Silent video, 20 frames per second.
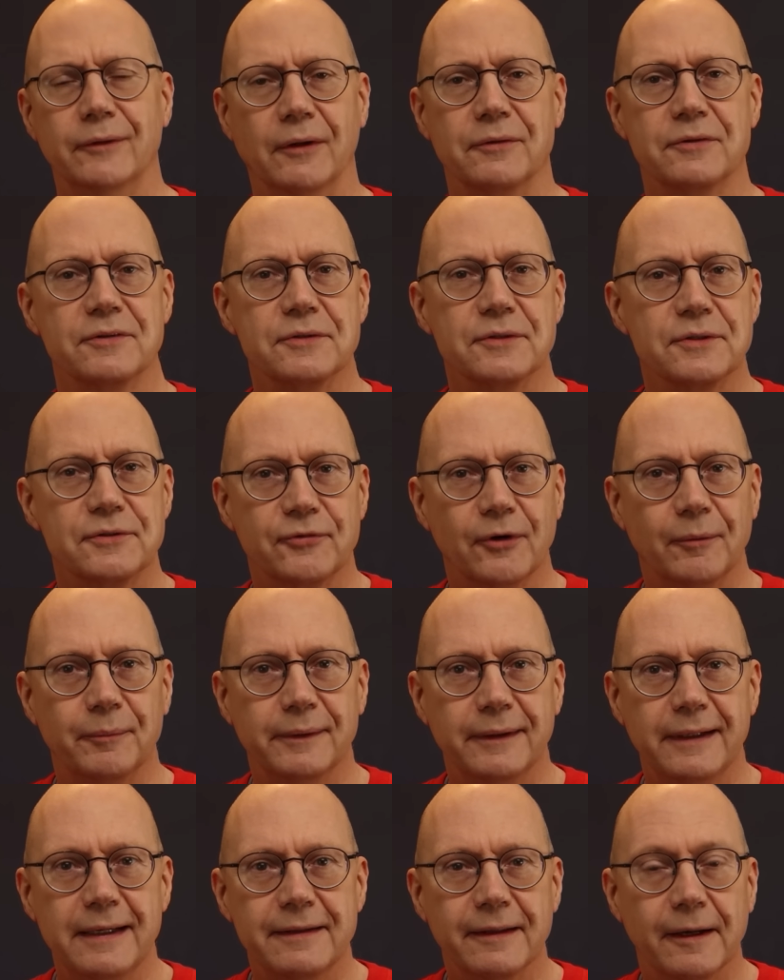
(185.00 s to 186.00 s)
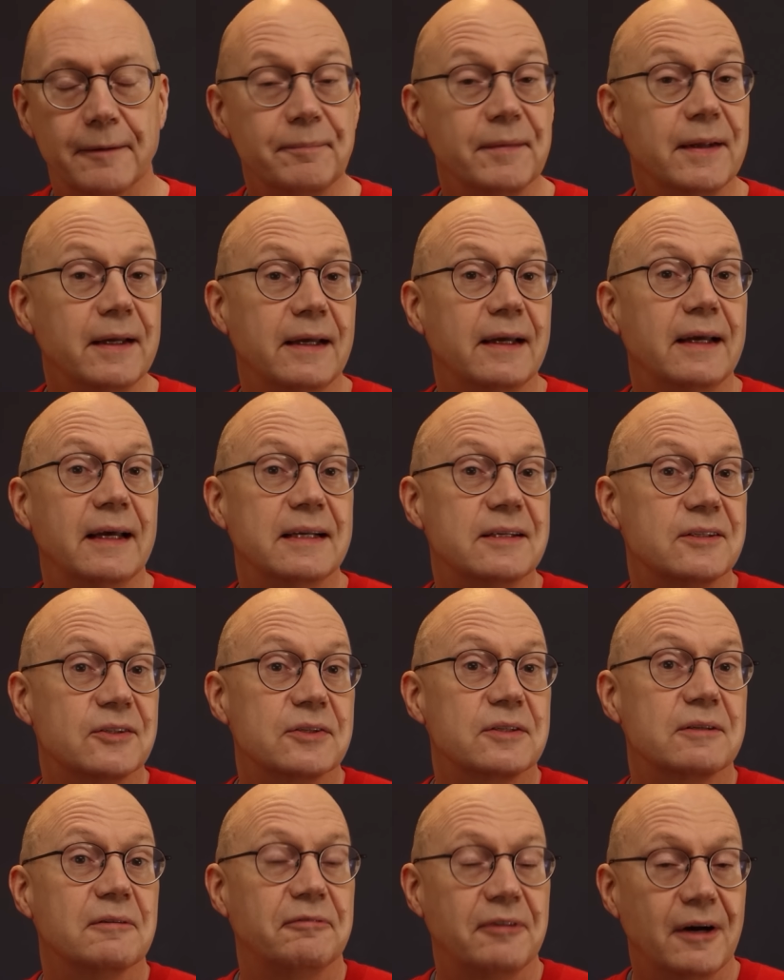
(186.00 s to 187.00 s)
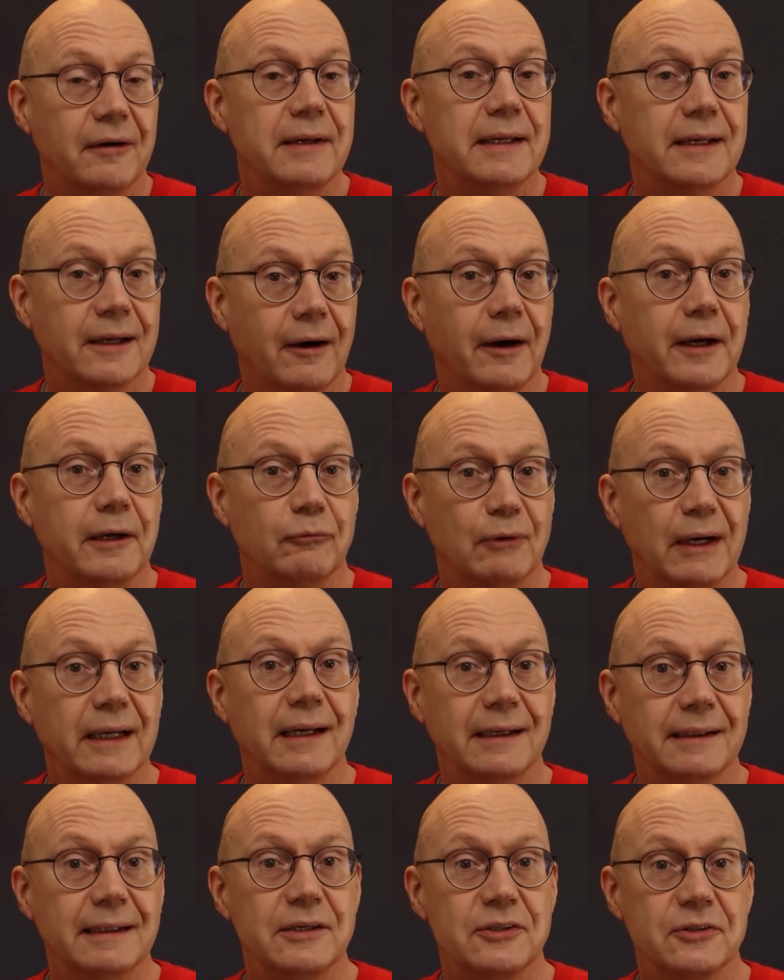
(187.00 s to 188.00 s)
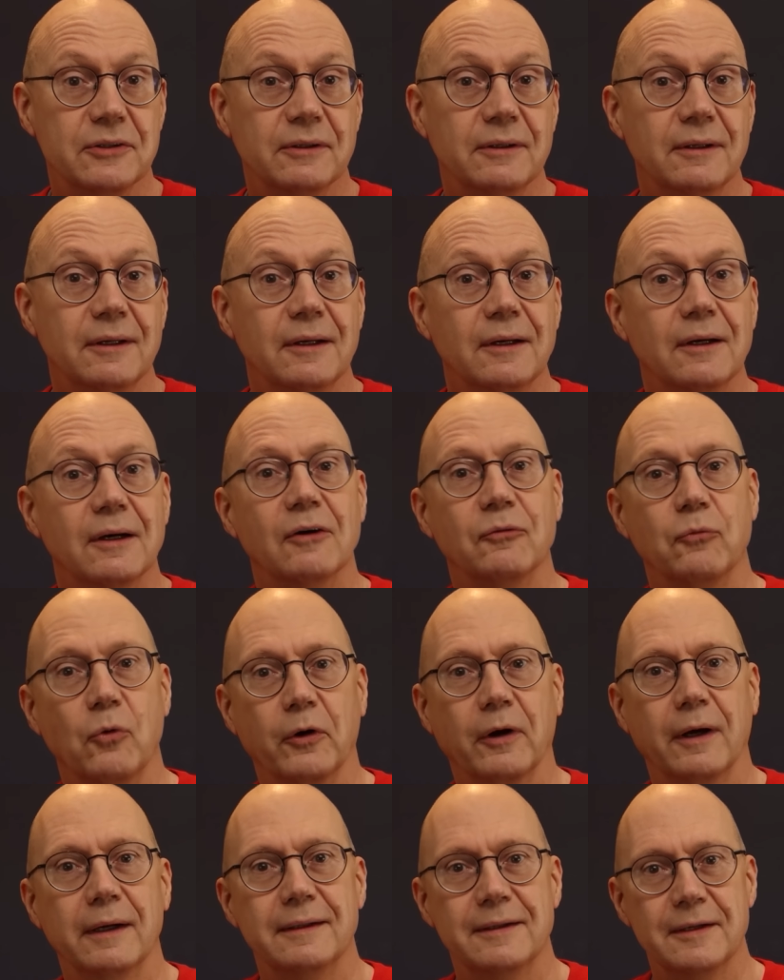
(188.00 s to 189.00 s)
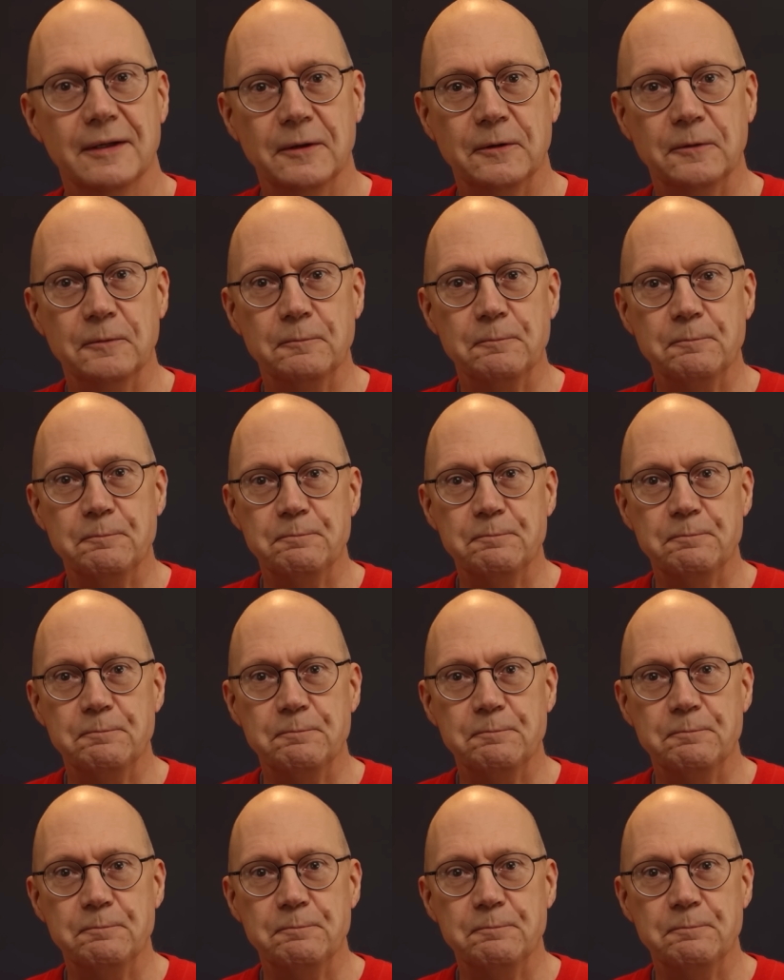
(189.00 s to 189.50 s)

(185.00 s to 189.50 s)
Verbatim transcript: nonsense from me either. It's just a very kind recognition of what I do.